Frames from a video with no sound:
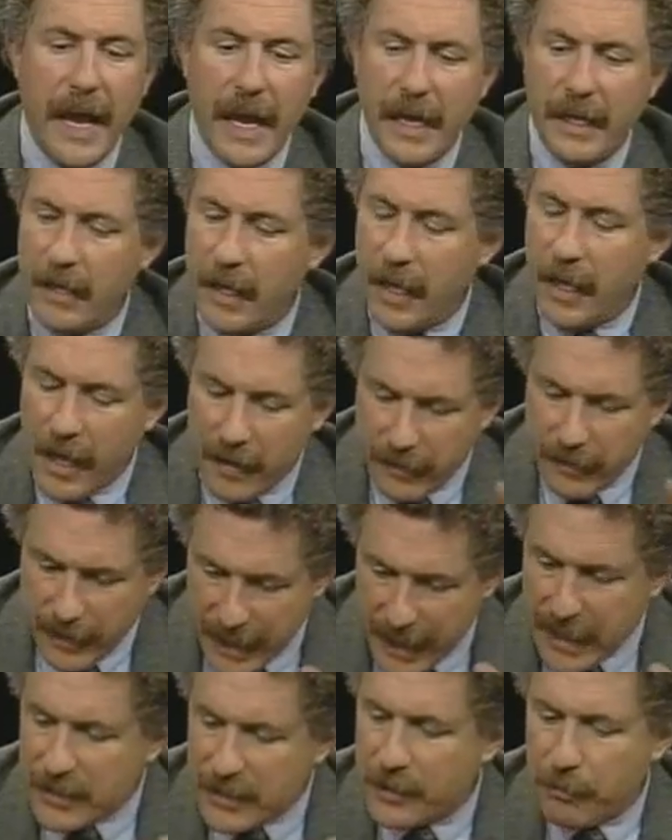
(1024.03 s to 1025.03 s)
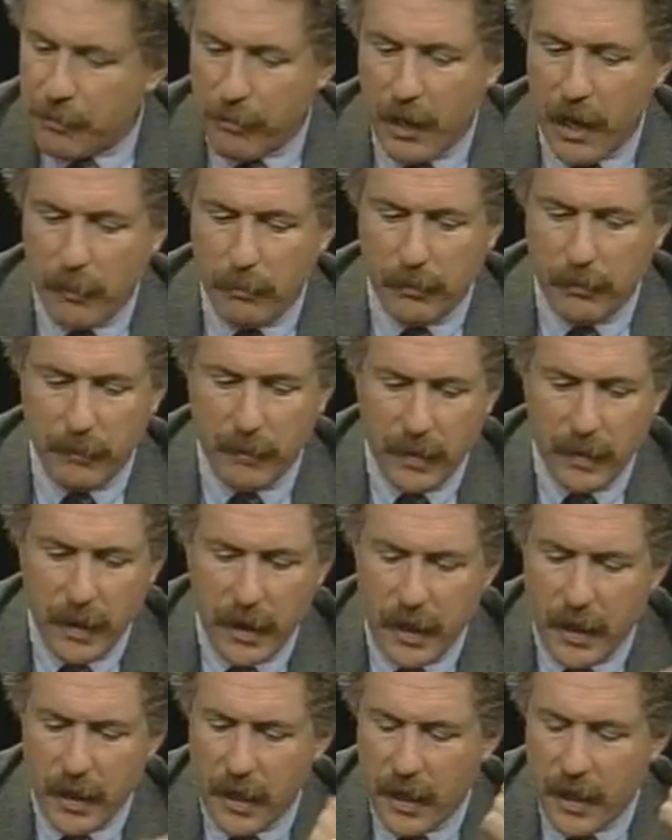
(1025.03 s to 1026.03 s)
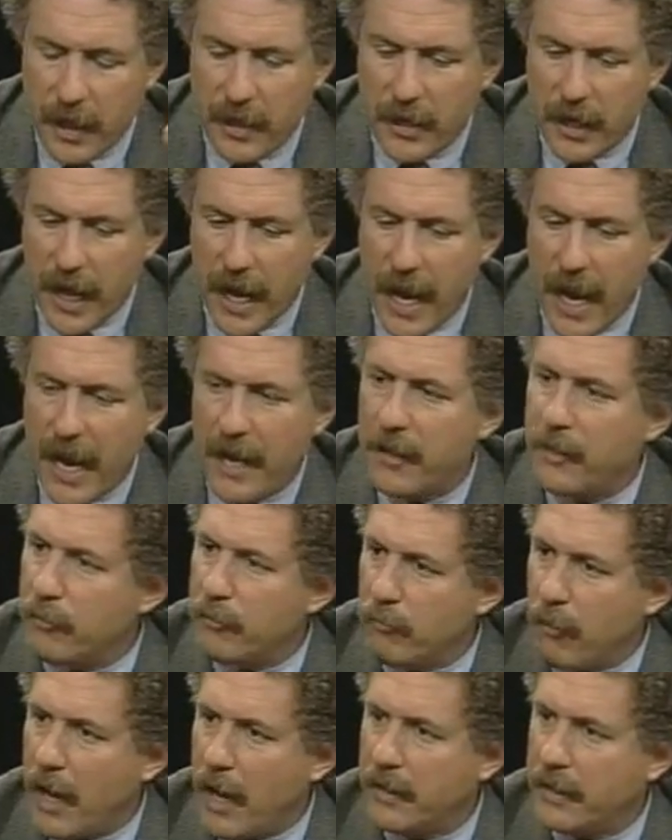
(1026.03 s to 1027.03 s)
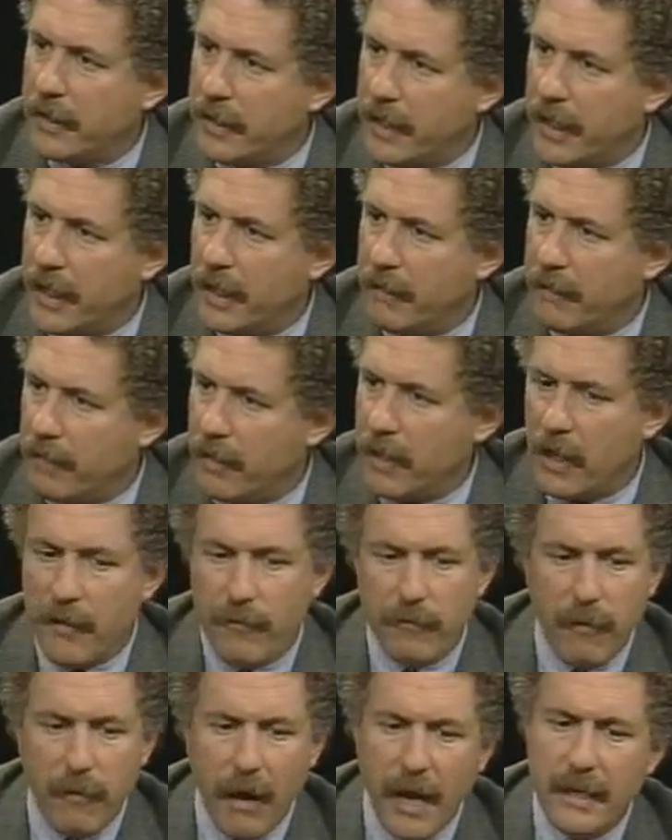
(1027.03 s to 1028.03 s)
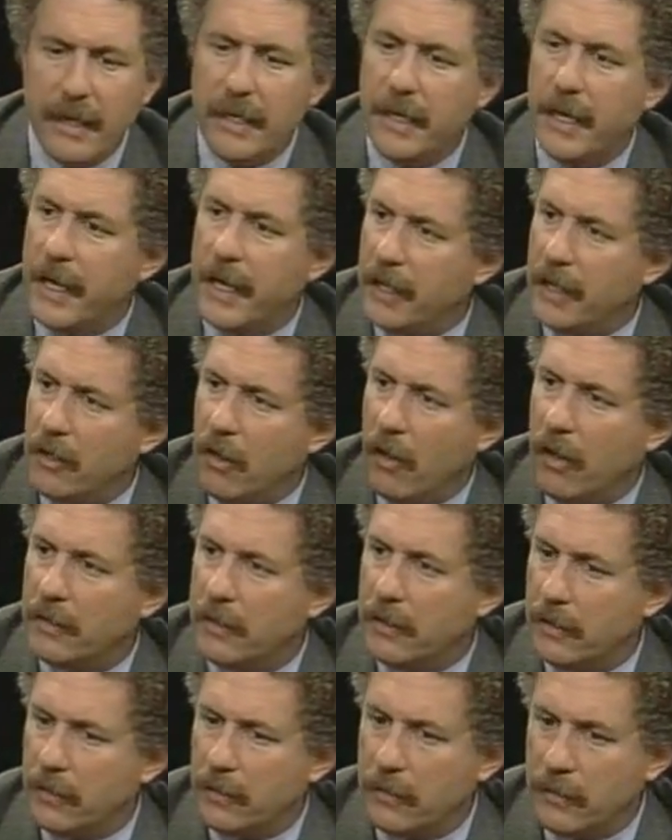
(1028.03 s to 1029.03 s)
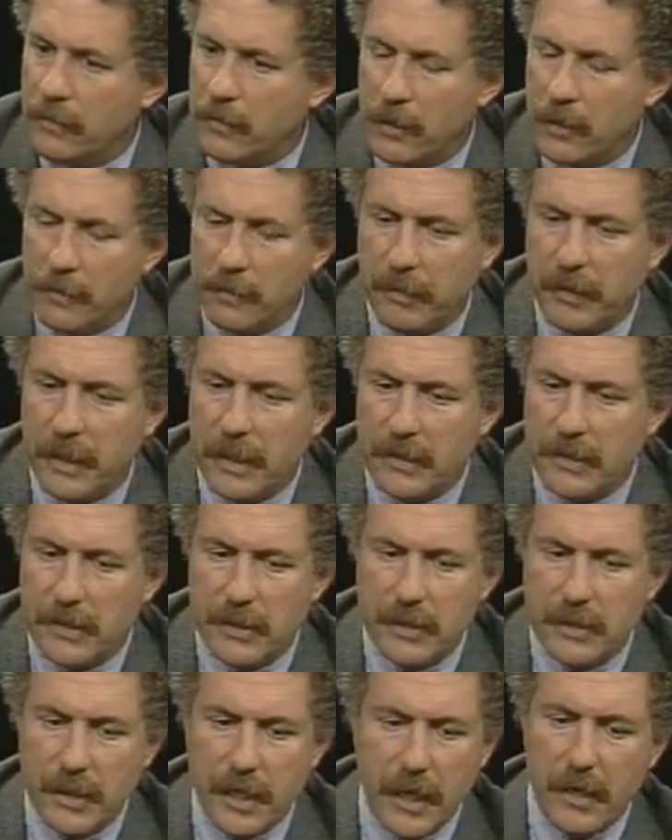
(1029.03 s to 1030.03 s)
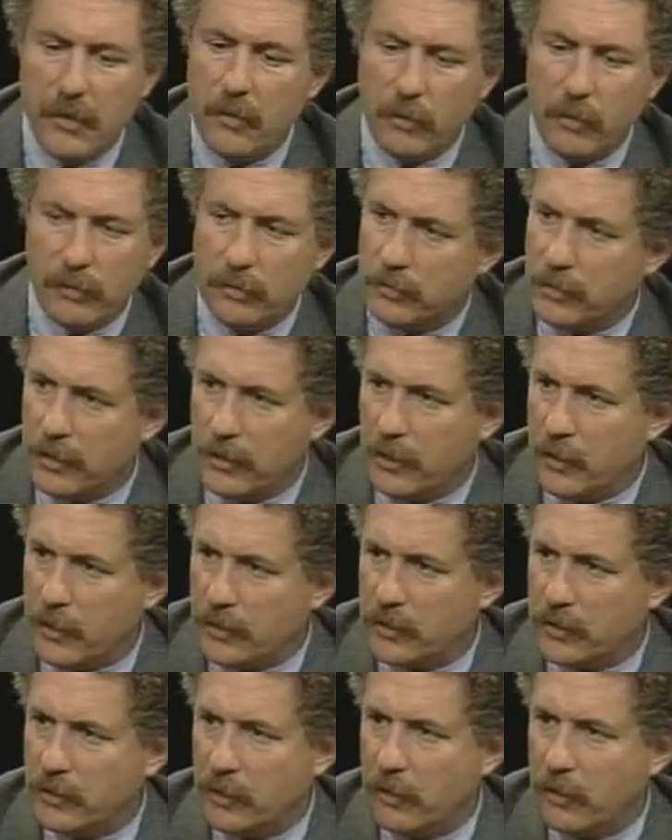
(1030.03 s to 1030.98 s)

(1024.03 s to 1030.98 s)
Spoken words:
And here's the problem. You had in the Rodney King video, if Rodney King had gone to the police and said, or to the U.S.